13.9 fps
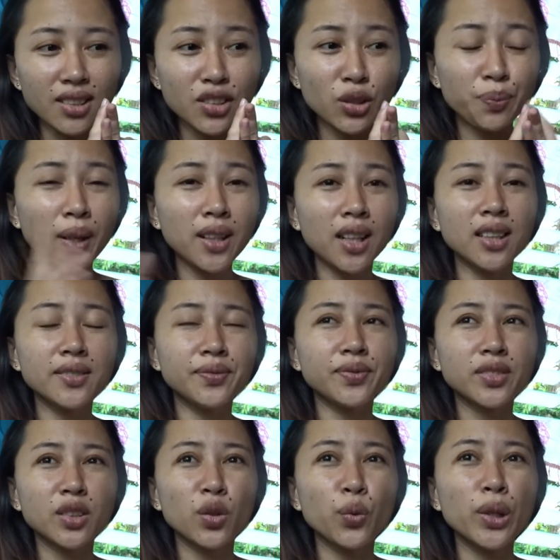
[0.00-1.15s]
So,
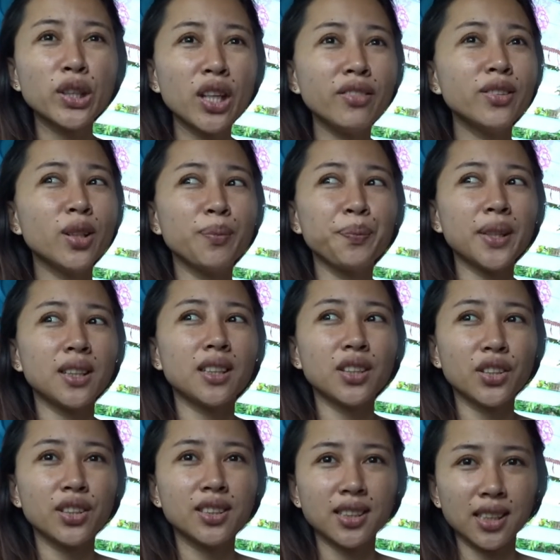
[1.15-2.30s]
parang, when you have
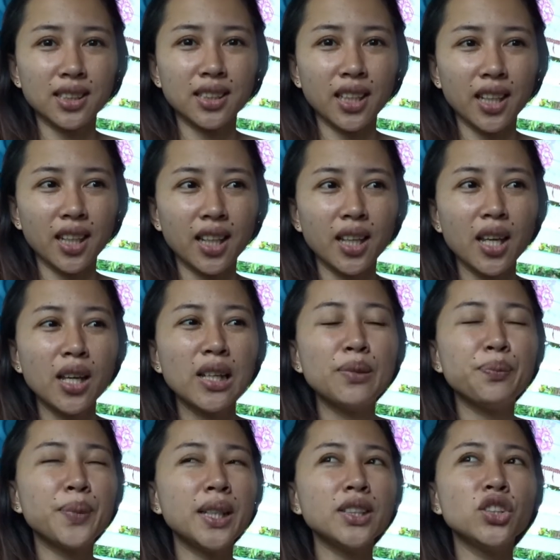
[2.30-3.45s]
competitors kasi,
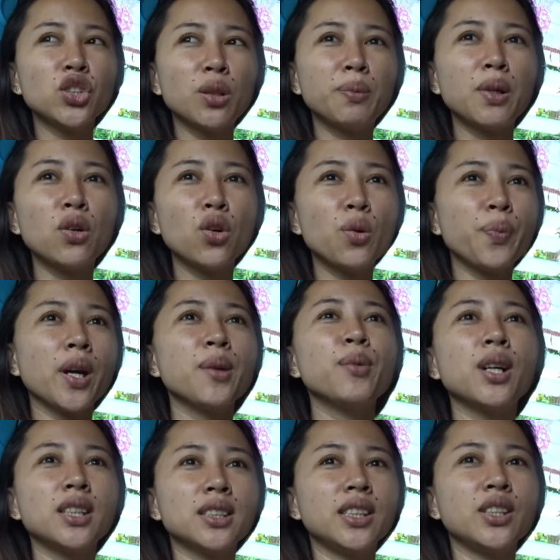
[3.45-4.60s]
medyo makukompare
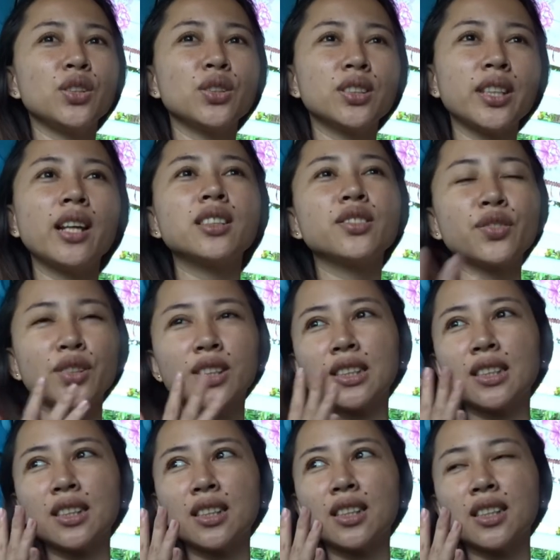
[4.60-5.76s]
mo kasi yung sales for
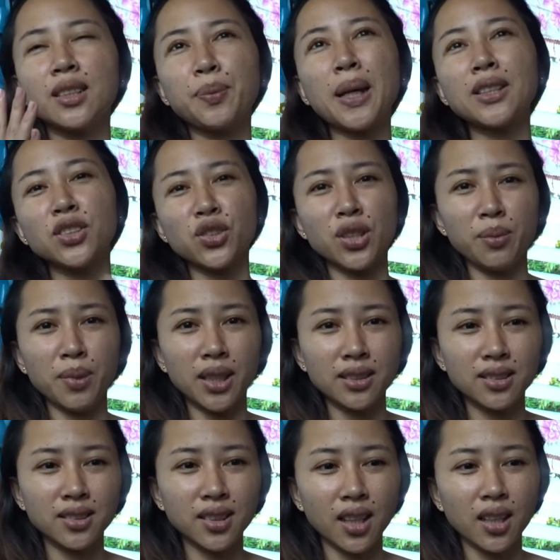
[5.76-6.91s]
the past 3
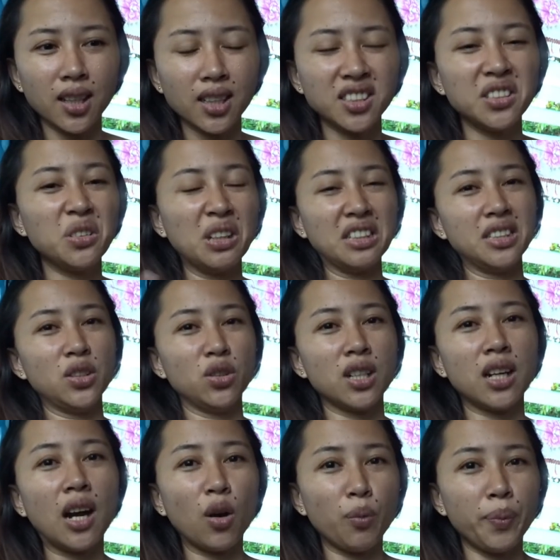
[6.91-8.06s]
months na. Siguro kasi
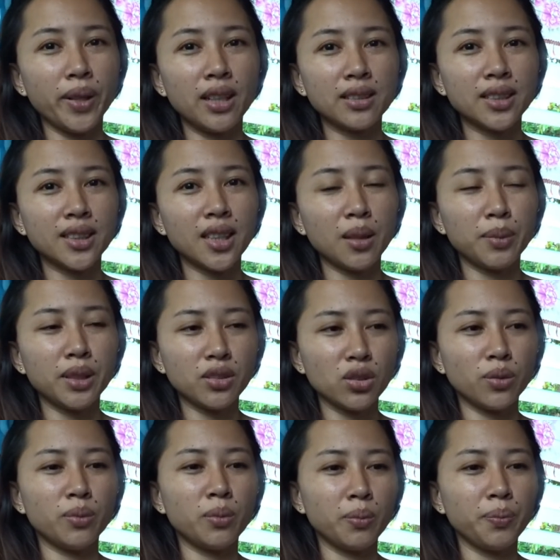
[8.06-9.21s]
kaka-open lang din namin.
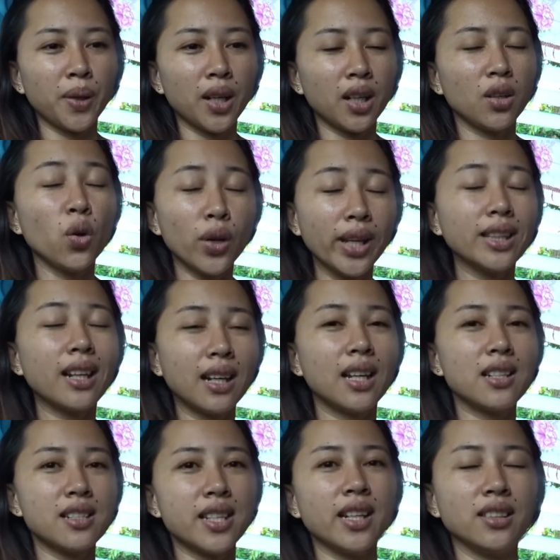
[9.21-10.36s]
So, parang okay
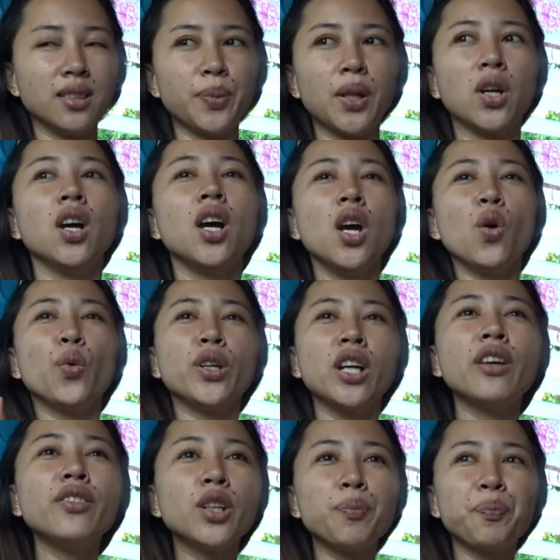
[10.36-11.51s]
talaga ang sales. Pero, when
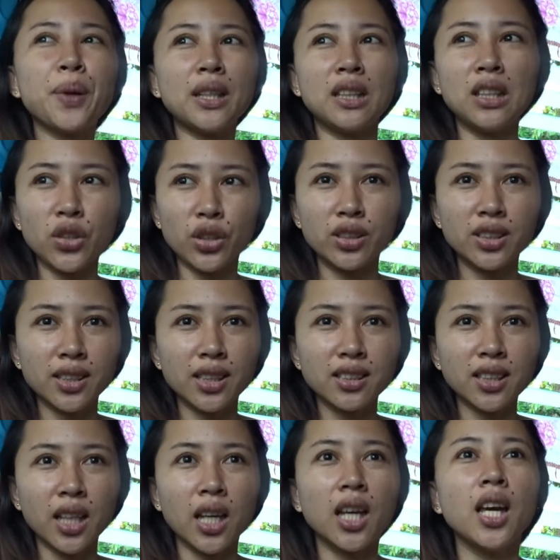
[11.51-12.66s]
you have competitors
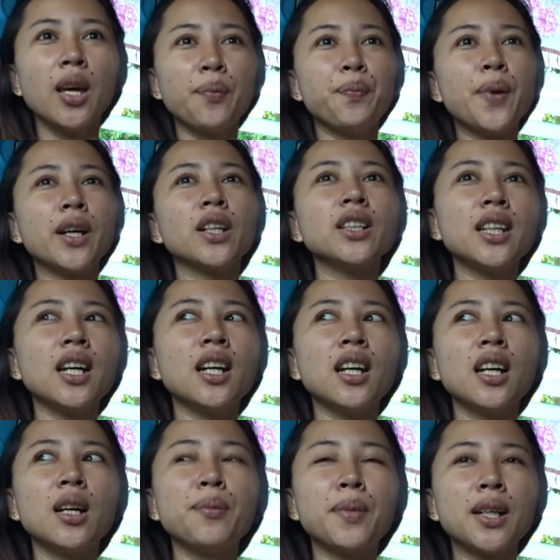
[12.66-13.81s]
kasi, meron
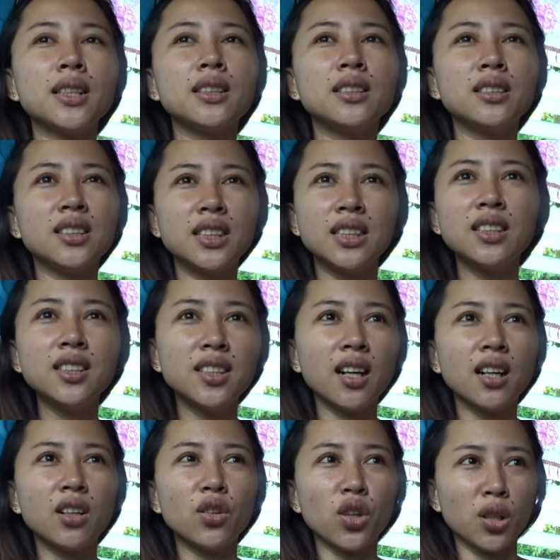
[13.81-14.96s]
ang
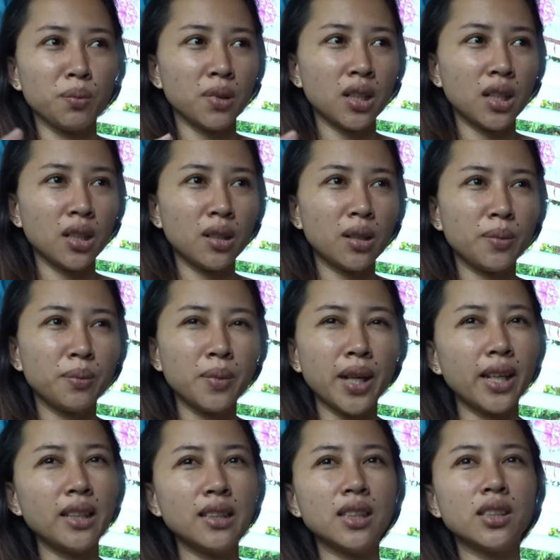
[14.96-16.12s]
ma-deduct or
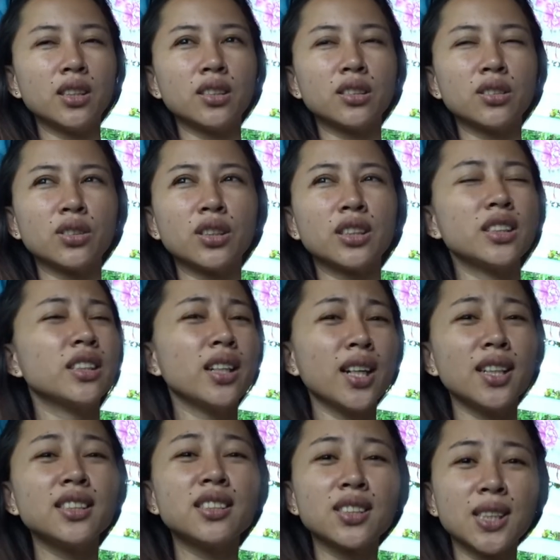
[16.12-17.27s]
ma-minus or there
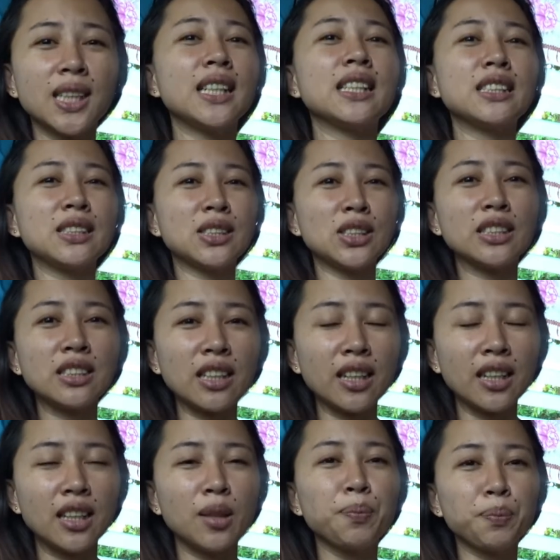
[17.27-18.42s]
is really a
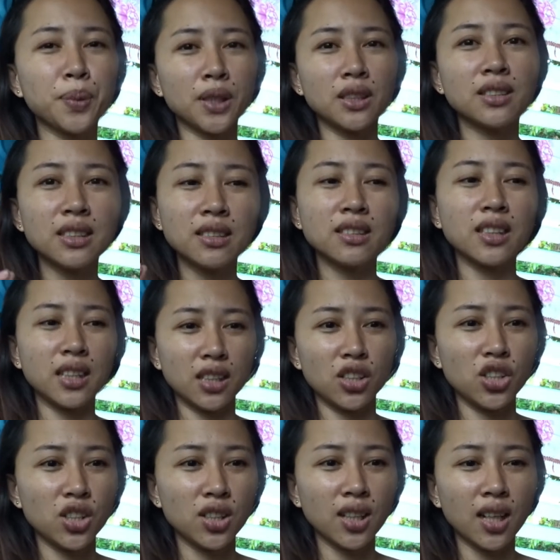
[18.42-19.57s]
certain
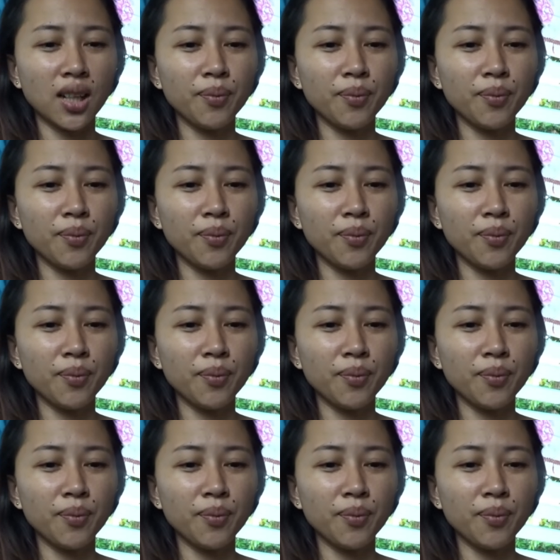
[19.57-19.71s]
percentage